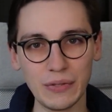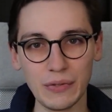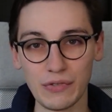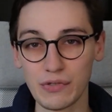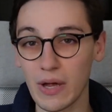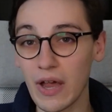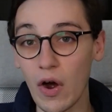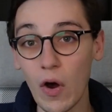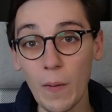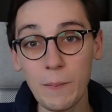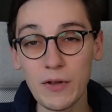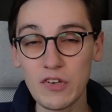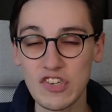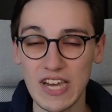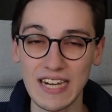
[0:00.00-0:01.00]
So I hope you
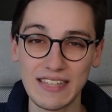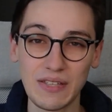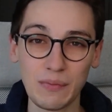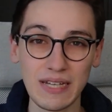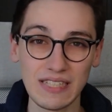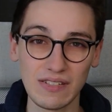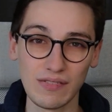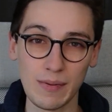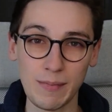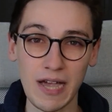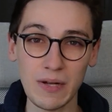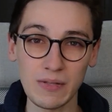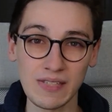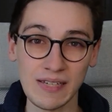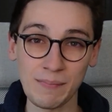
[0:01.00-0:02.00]
check the rest of them out.